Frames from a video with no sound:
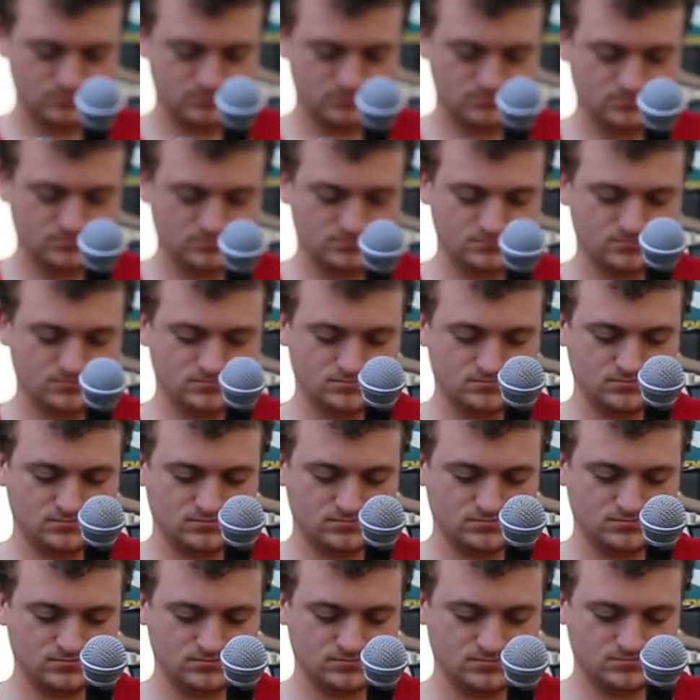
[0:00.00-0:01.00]

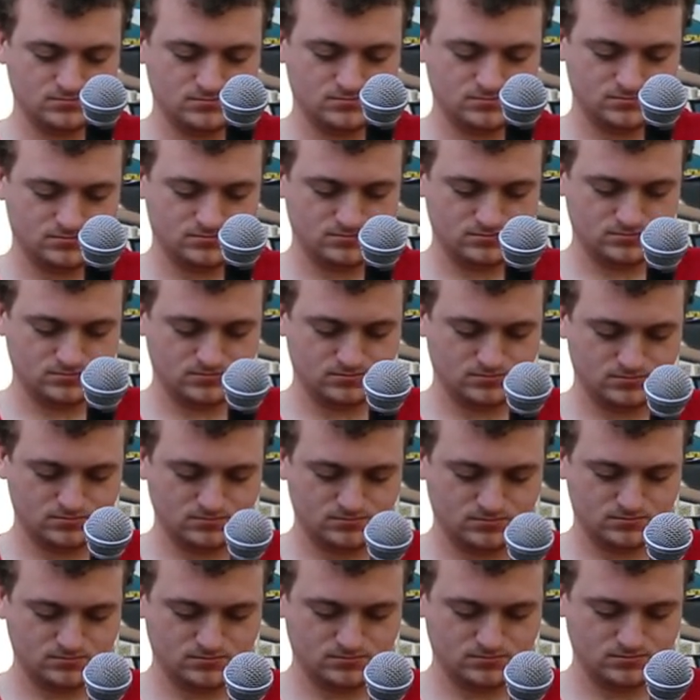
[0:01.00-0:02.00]

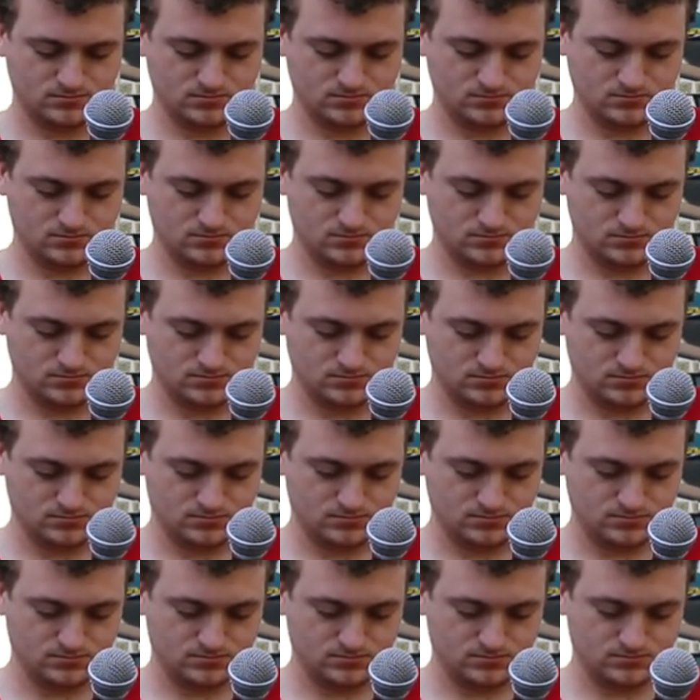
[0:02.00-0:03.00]

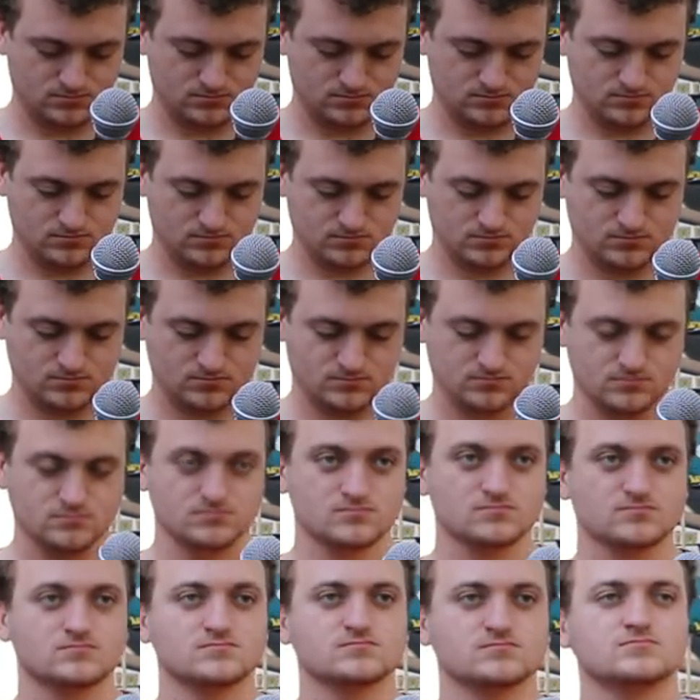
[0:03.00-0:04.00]

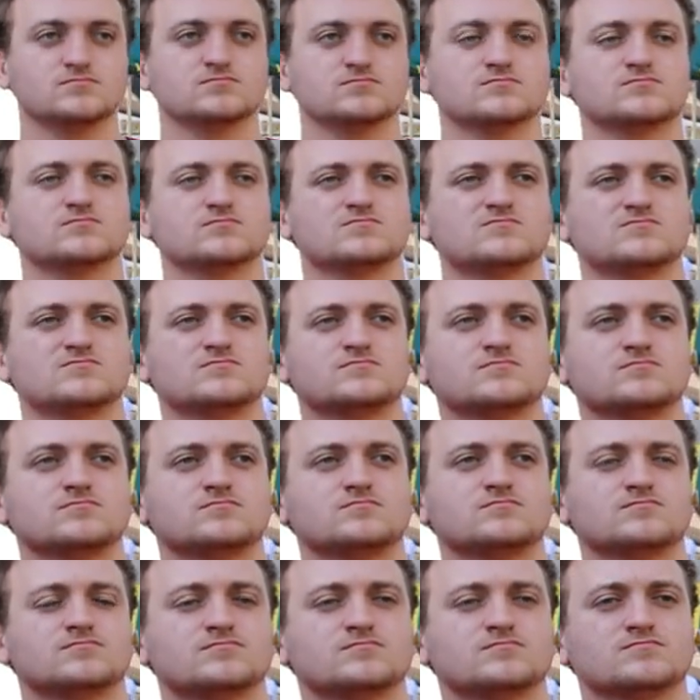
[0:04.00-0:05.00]

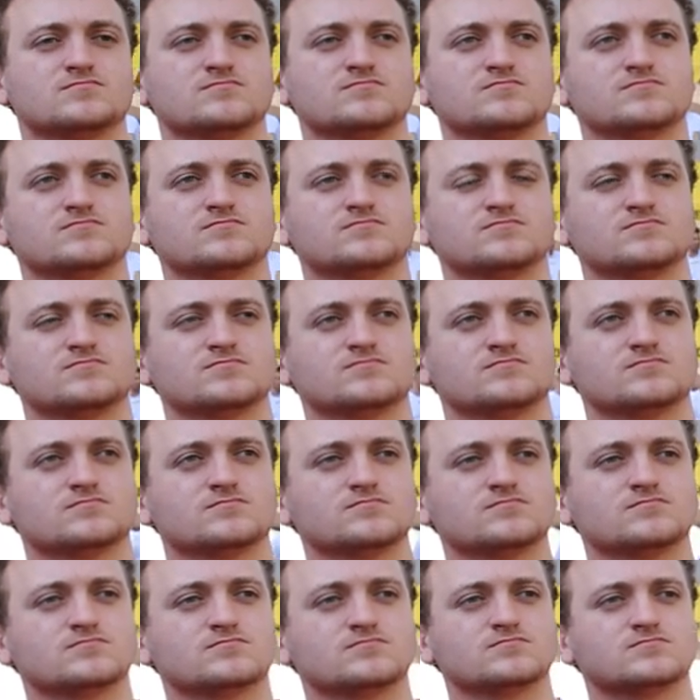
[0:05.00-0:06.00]

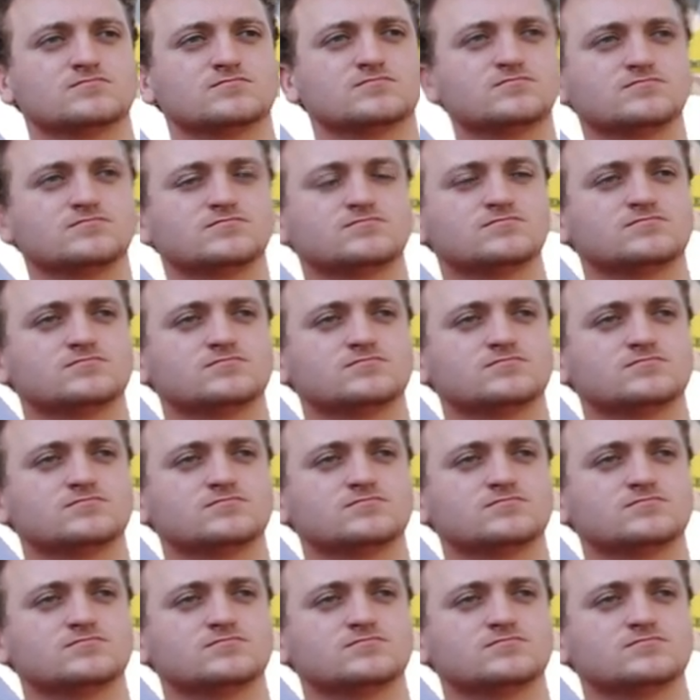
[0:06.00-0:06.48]
[no speech]